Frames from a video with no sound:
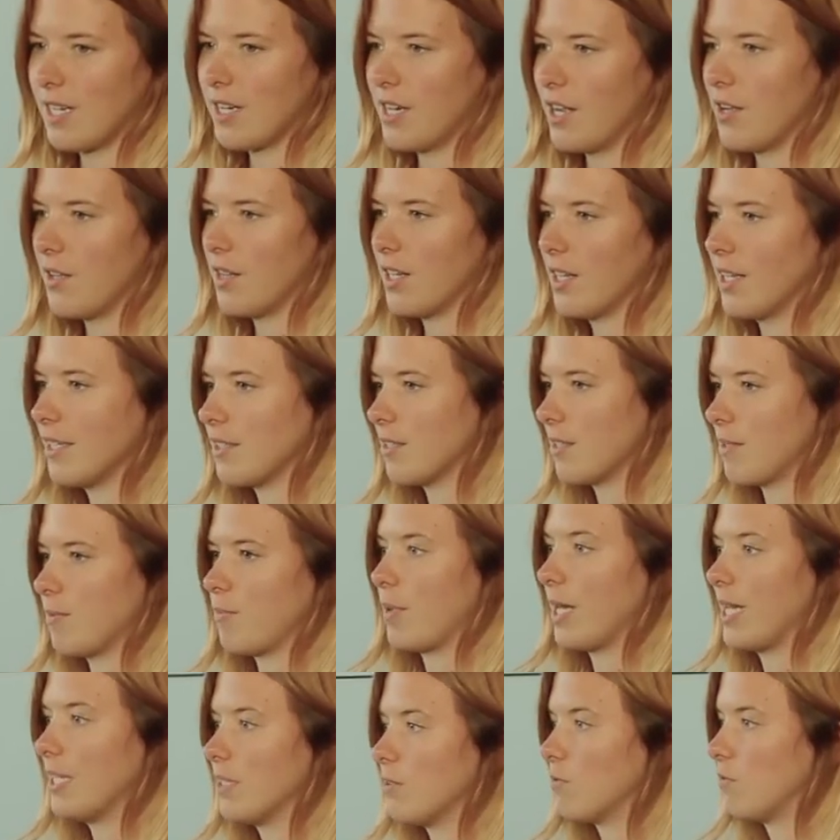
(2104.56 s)
because I know
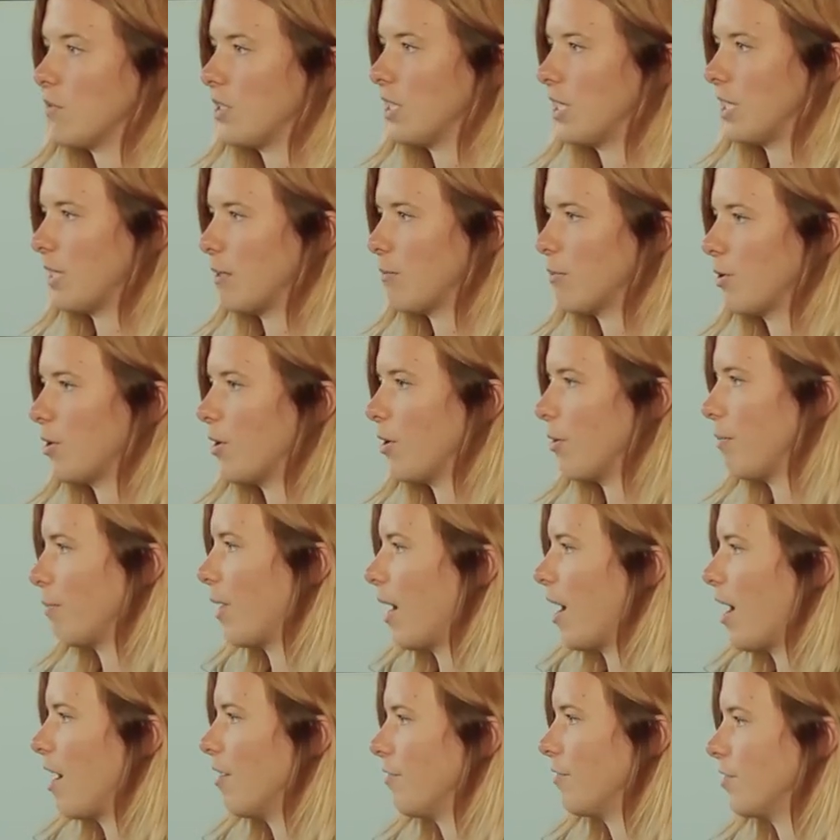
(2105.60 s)
that plays a really
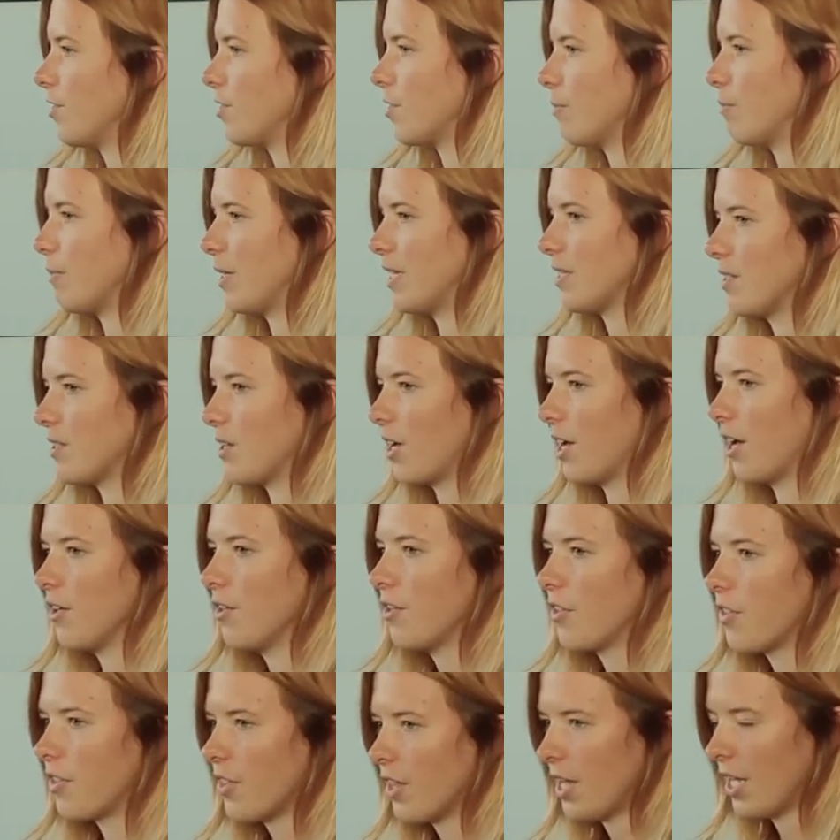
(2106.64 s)
important part for some
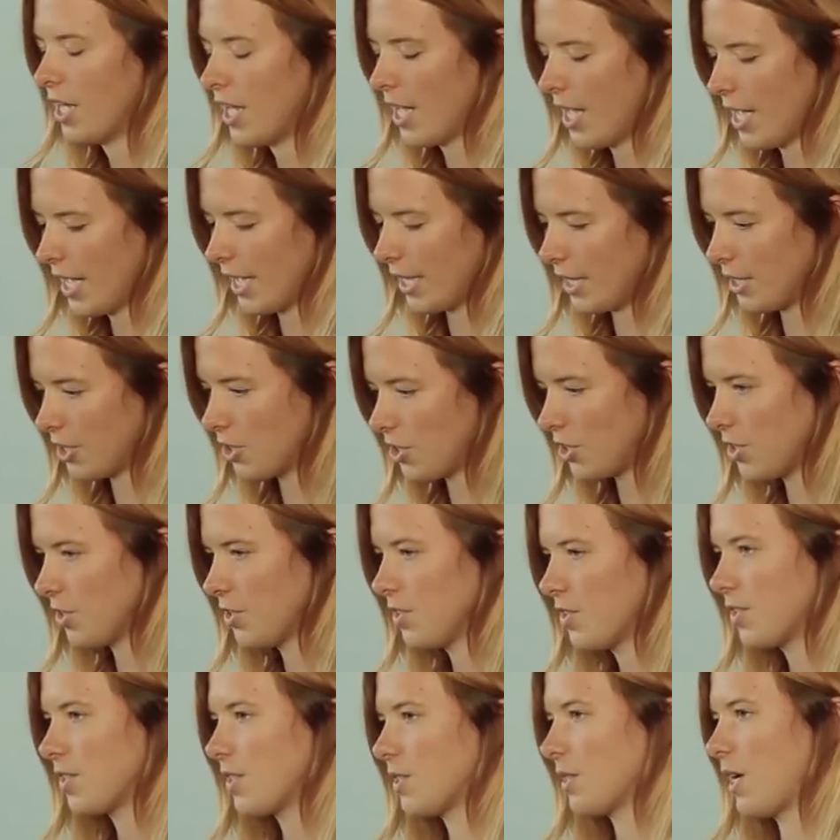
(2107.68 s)
mental health
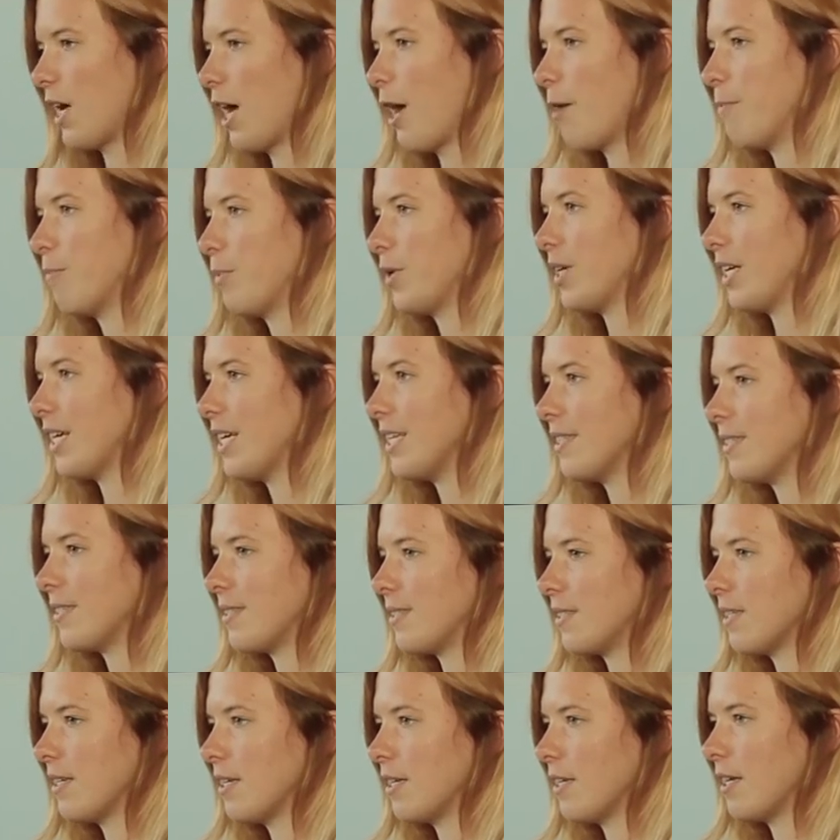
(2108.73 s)
issues, but
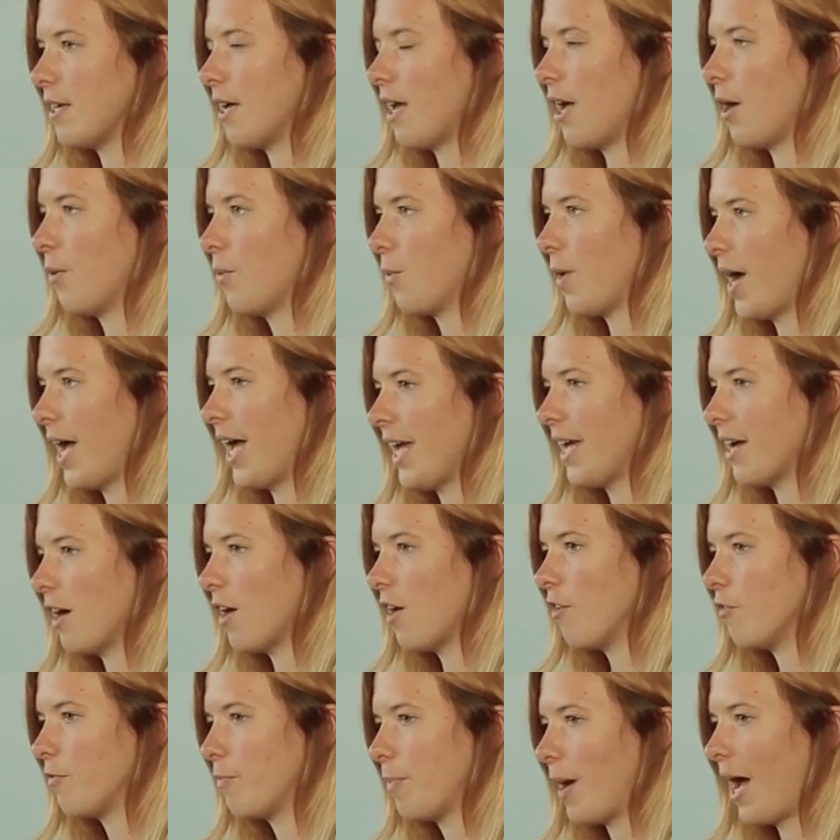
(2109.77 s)
it is a
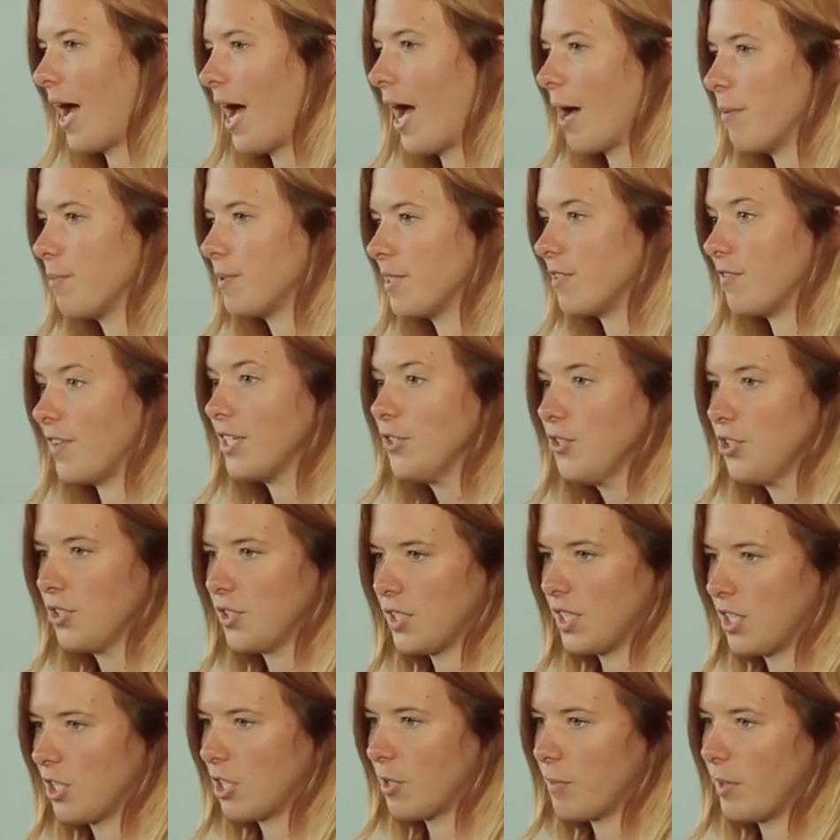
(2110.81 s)
way of perhaps
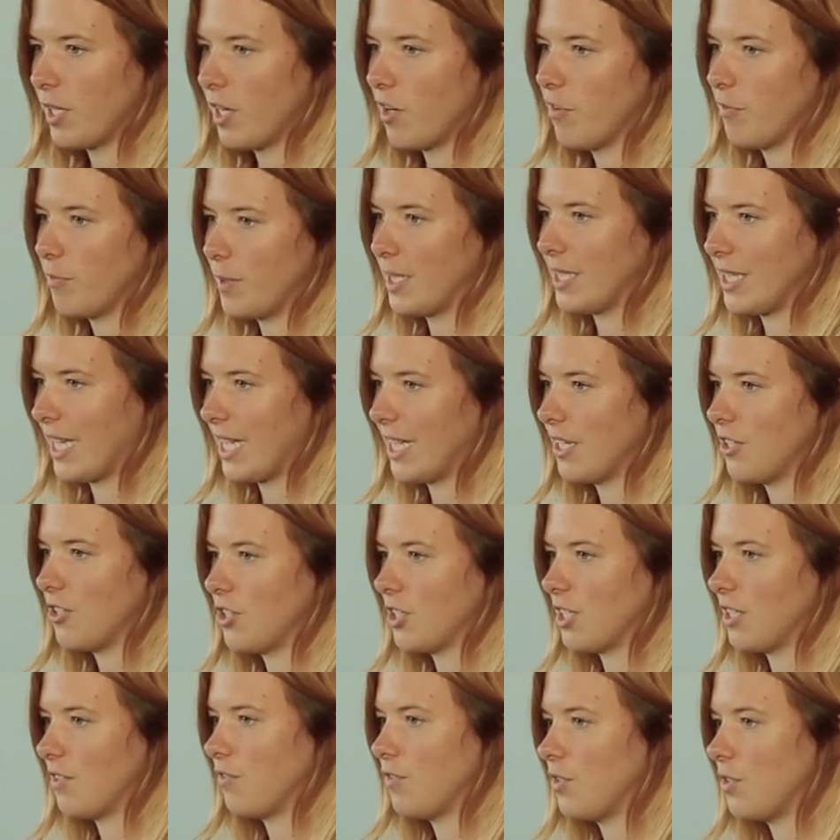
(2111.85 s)
eventually coming off
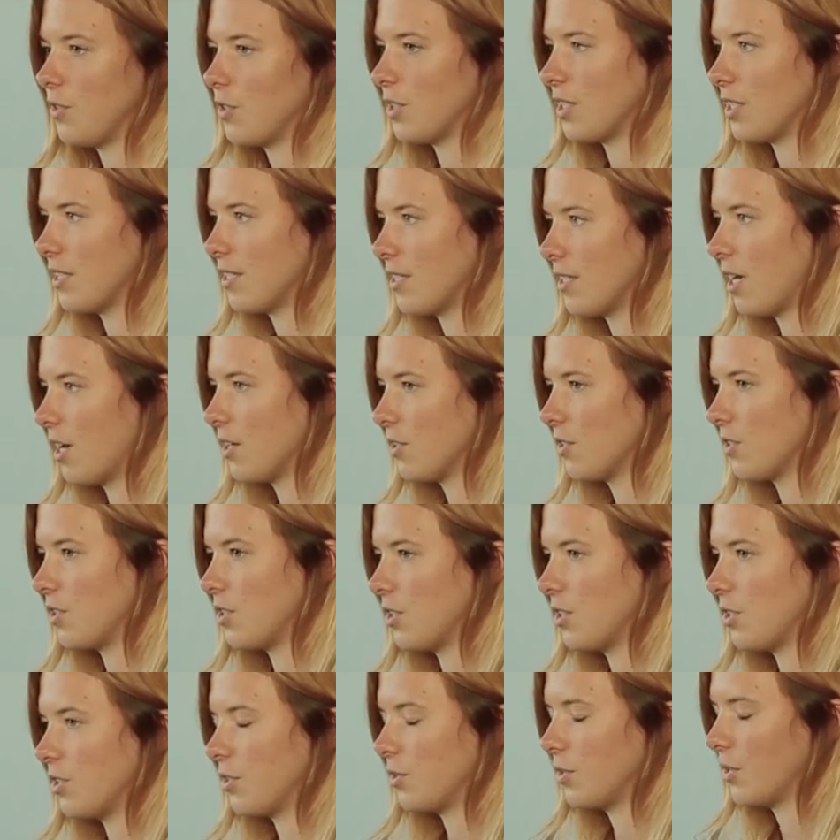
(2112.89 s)
medication if you can
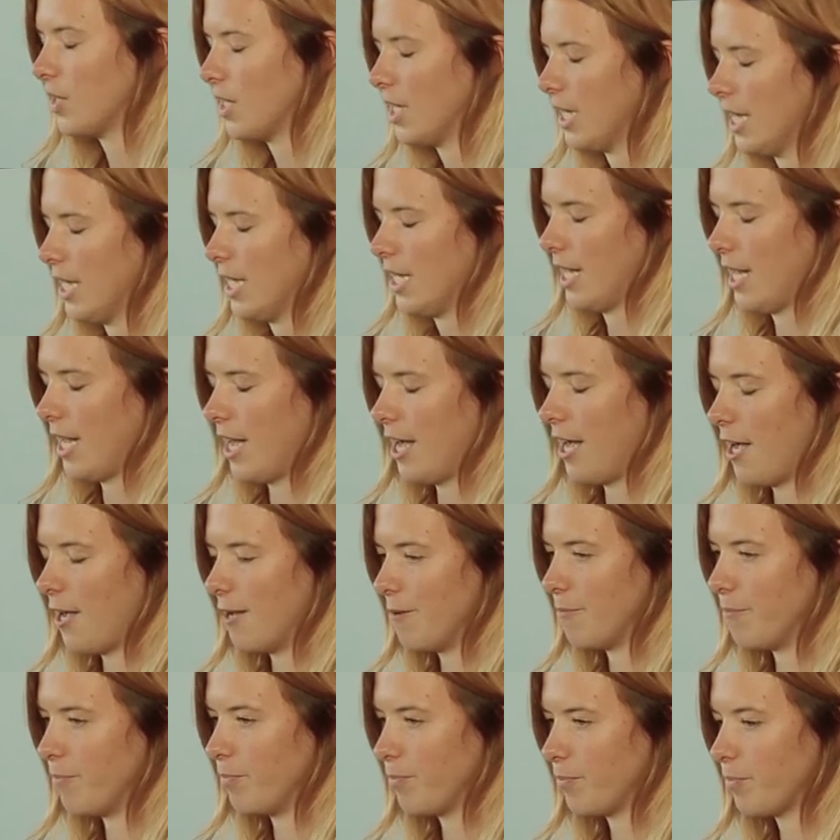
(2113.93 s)
start to
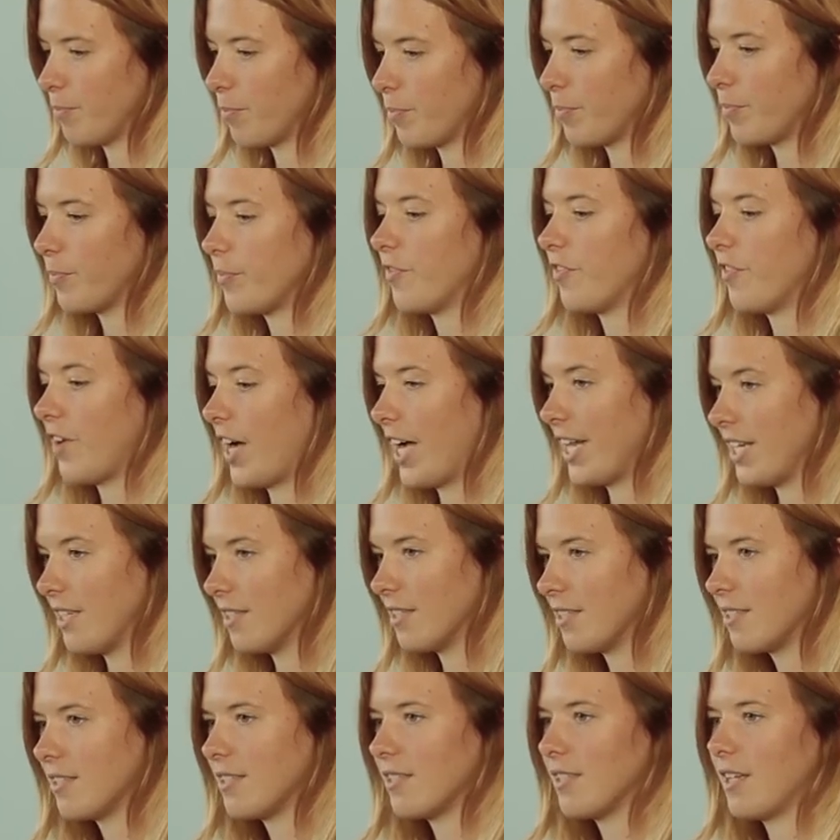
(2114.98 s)

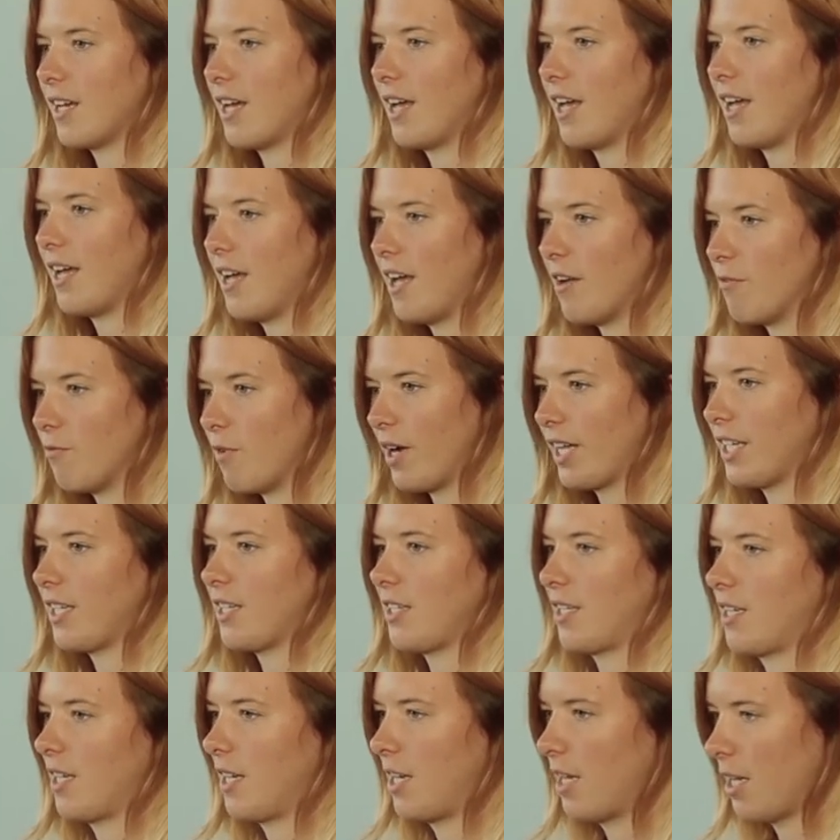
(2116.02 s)
find
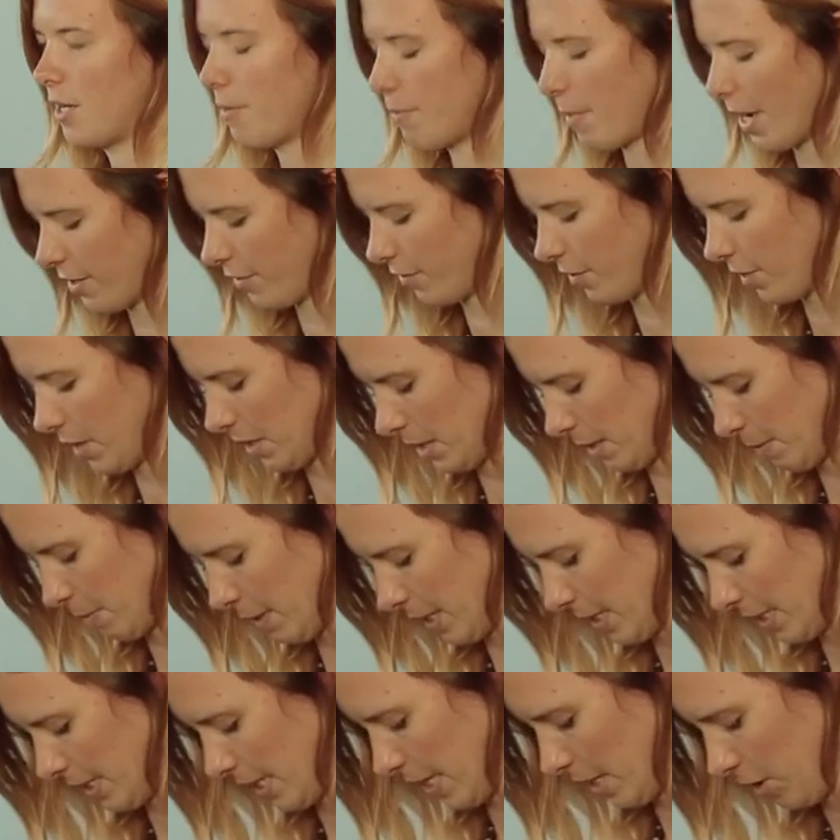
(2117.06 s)
a regular
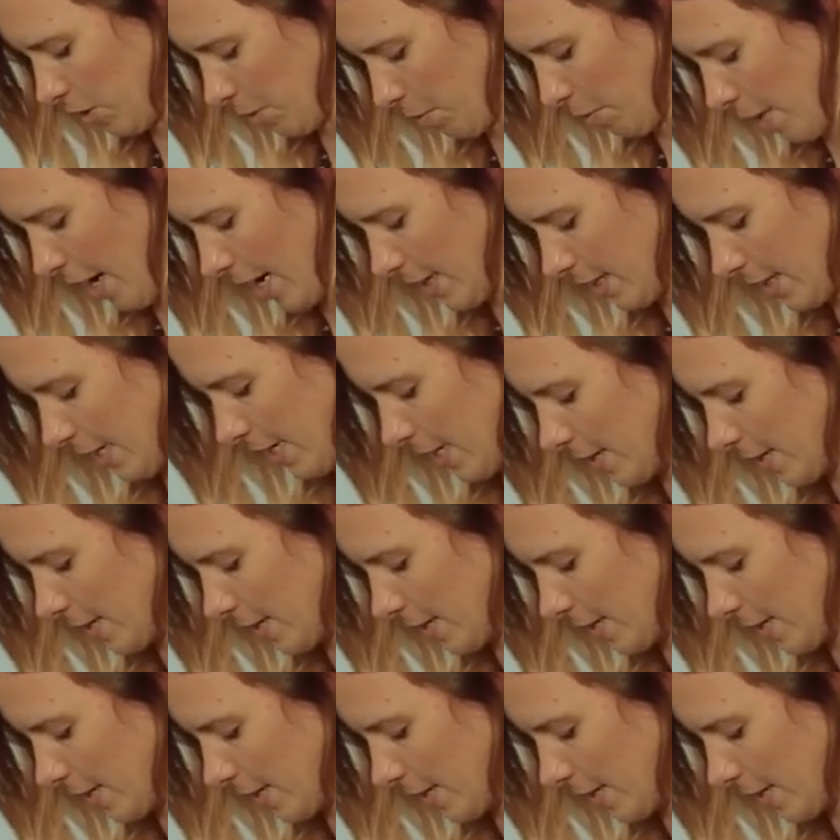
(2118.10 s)
mindfulness and meditation